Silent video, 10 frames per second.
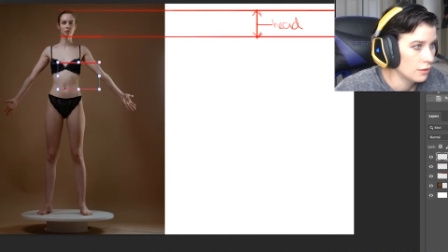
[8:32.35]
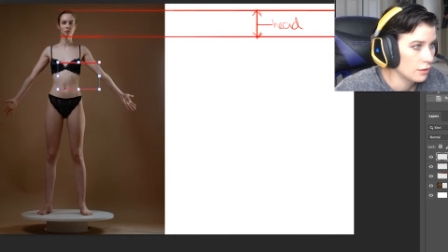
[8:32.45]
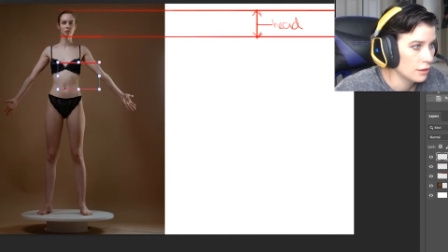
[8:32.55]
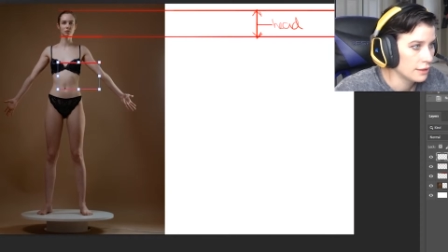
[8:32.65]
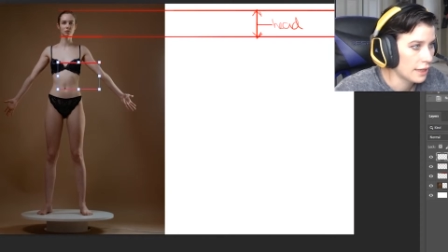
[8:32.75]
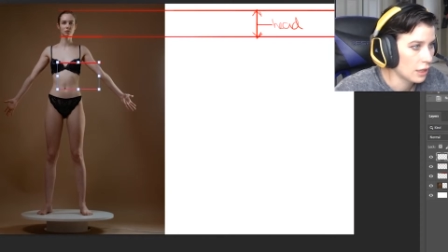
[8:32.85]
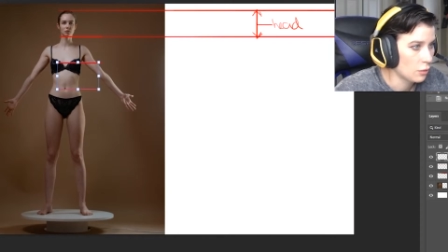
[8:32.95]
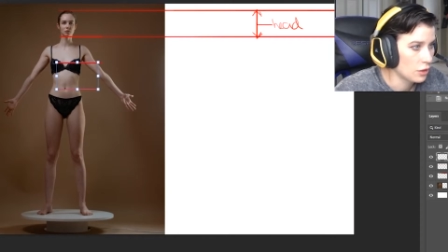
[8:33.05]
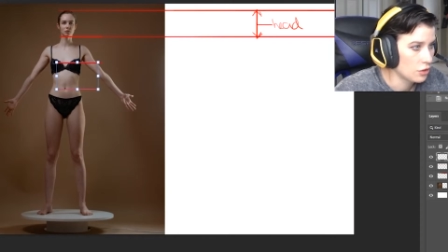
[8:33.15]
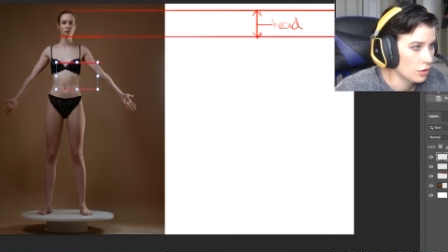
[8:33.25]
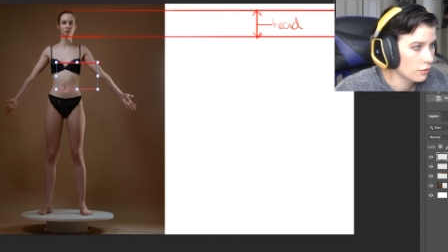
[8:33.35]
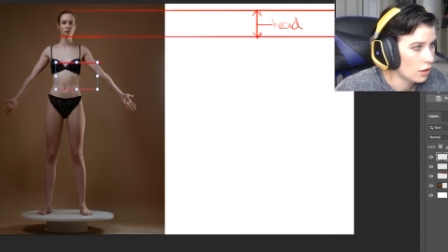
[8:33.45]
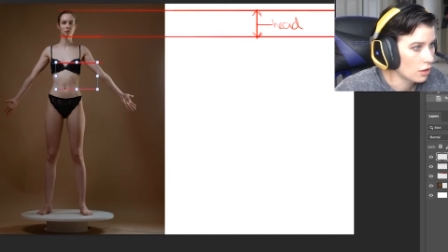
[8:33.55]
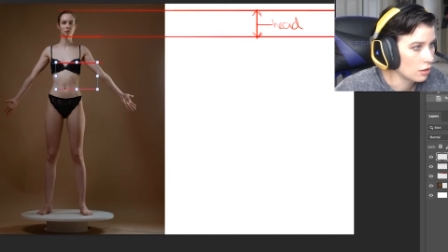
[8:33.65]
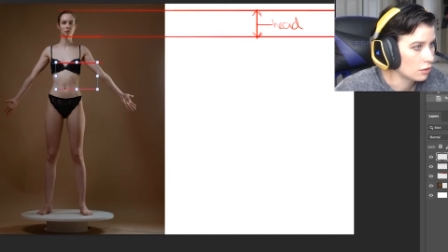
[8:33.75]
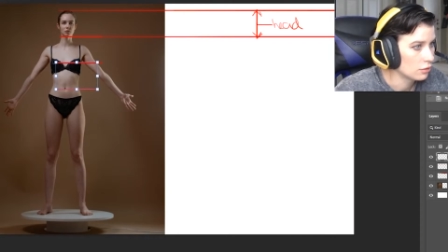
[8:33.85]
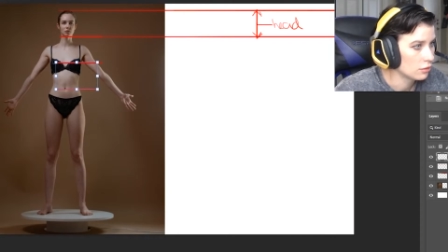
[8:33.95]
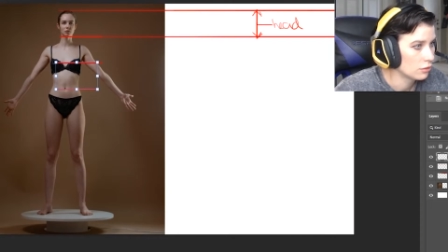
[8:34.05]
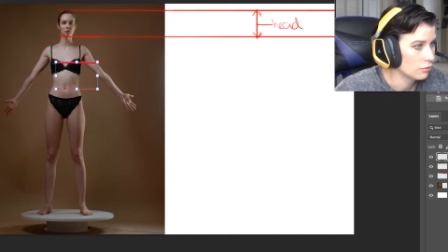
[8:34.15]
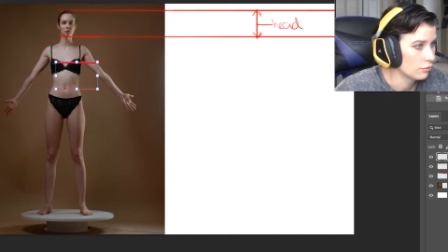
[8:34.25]
The second one should fall
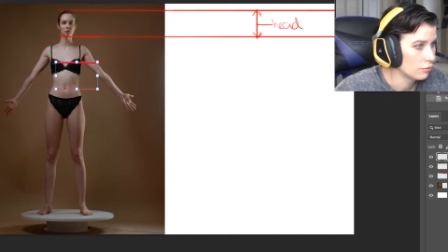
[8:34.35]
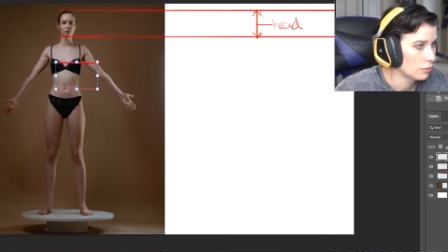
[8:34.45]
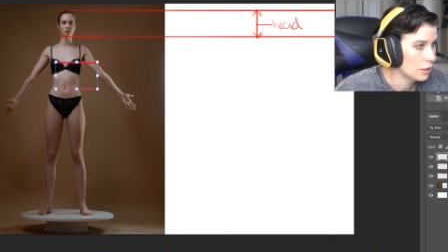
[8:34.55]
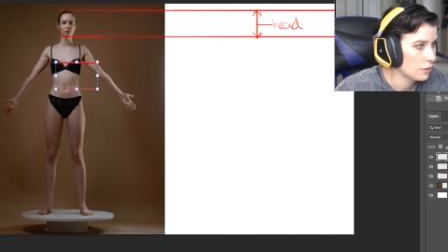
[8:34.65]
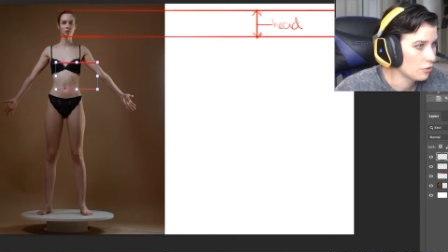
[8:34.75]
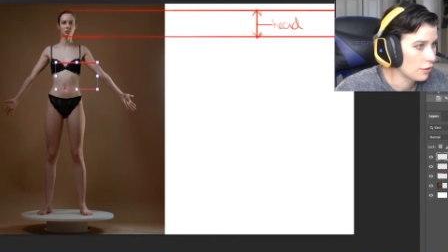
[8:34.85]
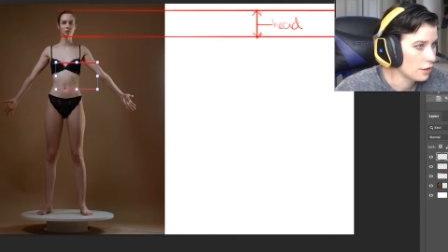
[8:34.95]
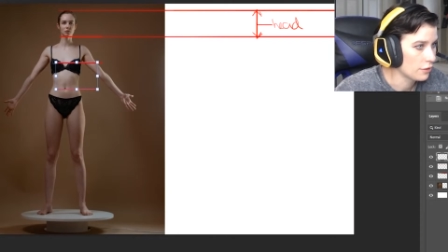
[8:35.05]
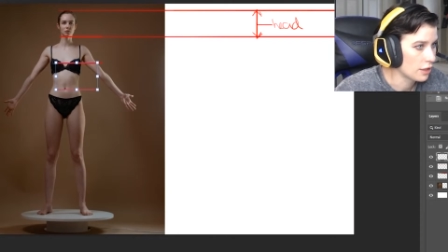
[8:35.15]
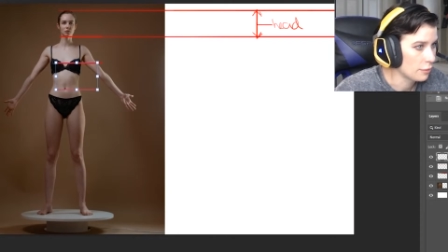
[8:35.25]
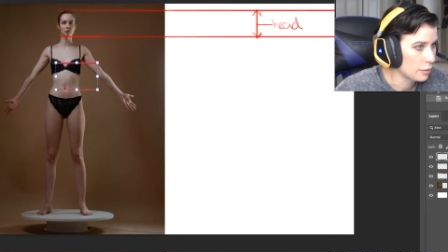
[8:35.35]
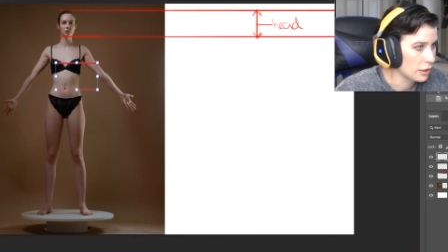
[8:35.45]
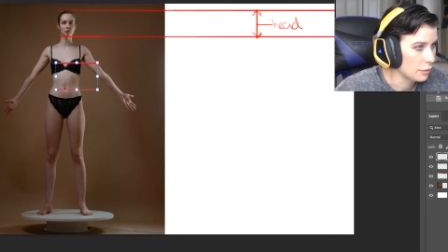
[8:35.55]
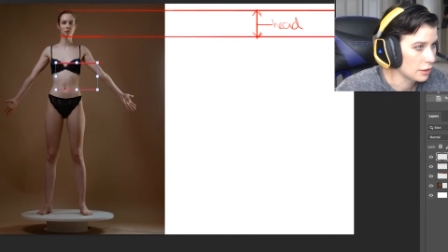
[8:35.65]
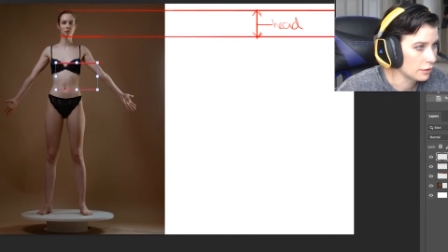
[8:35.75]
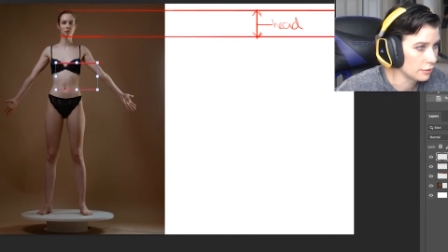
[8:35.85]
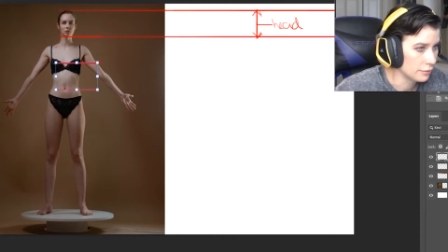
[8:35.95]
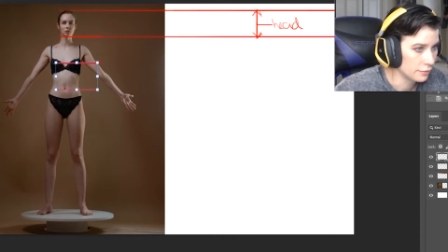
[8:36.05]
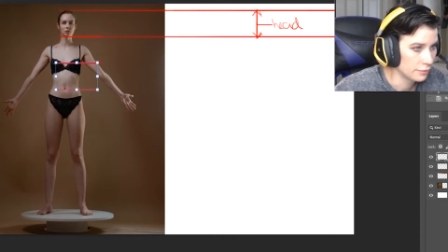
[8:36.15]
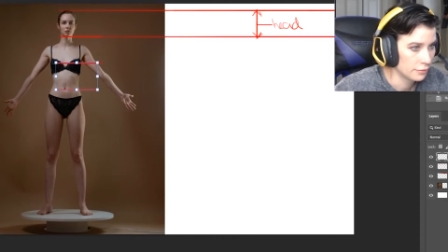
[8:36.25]
pretty much right over top of the belly button,
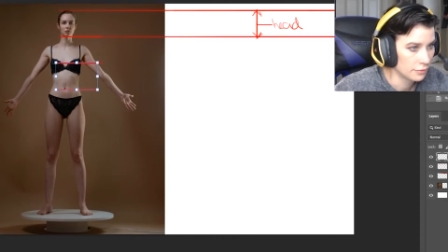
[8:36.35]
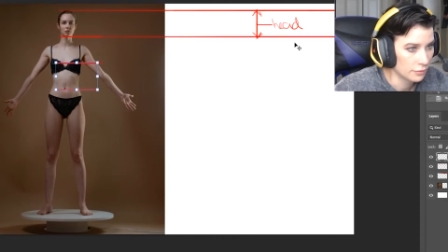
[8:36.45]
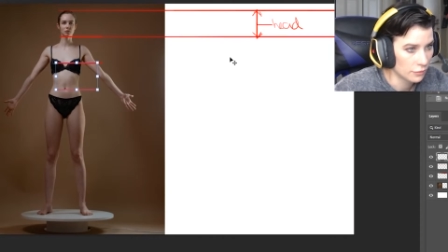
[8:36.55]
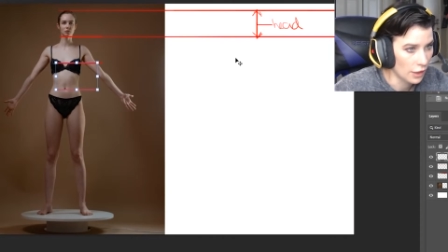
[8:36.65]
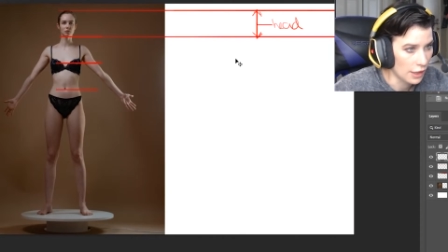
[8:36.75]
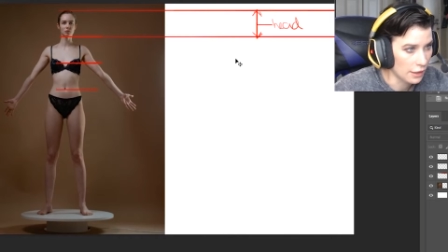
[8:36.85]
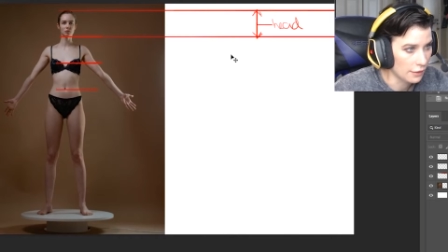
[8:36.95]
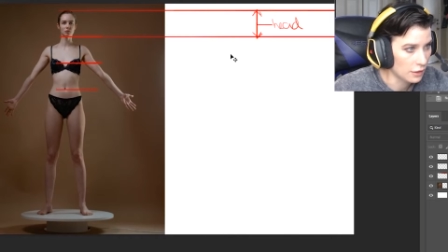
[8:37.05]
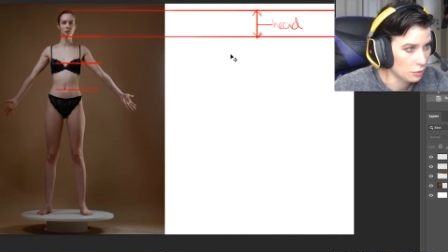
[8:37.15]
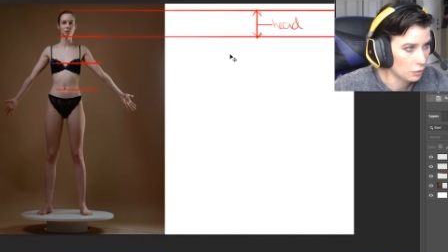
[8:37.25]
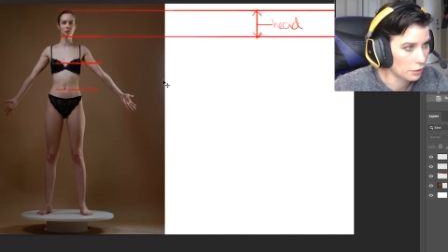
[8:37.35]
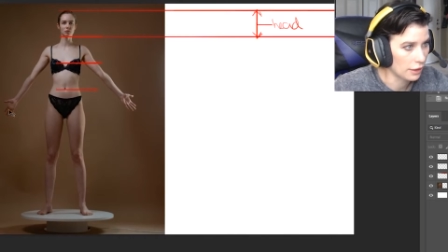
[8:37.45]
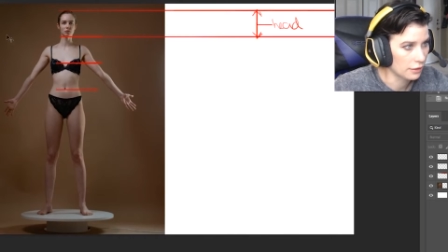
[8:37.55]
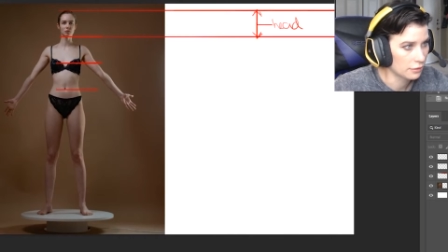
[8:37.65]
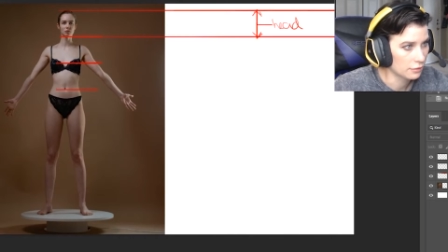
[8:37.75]
right? And that's where we're at.